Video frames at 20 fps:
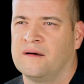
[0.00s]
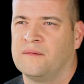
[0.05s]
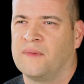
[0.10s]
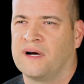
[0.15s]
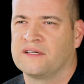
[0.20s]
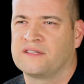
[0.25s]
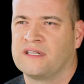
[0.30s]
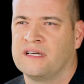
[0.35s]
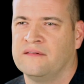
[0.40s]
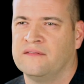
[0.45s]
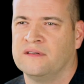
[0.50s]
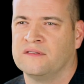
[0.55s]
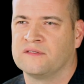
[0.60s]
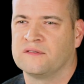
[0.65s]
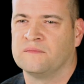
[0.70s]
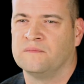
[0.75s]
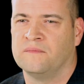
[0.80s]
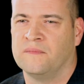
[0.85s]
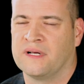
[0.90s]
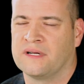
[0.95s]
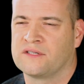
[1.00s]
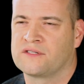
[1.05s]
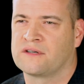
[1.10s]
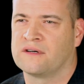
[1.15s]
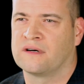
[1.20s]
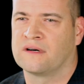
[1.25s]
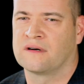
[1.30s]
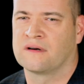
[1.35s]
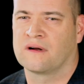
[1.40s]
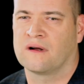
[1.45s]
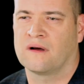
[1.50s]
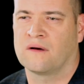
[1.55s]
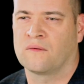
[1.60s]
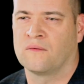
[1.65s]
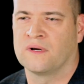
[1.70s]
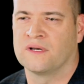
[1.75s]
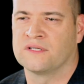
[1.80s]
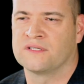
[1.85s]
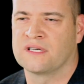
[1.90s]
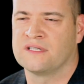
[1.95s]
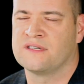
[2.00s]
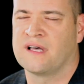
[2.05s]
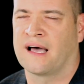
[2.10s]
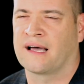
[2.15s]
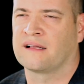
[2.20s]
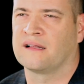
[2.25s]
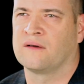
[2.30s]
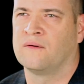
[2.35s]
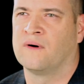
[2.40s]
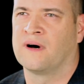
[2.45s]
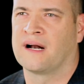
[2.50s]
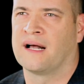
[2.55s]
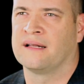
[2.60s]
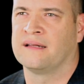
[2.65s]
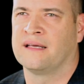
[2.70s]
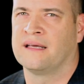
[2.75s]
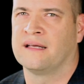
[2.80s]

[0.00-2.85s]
My Stevens minister was exactly what I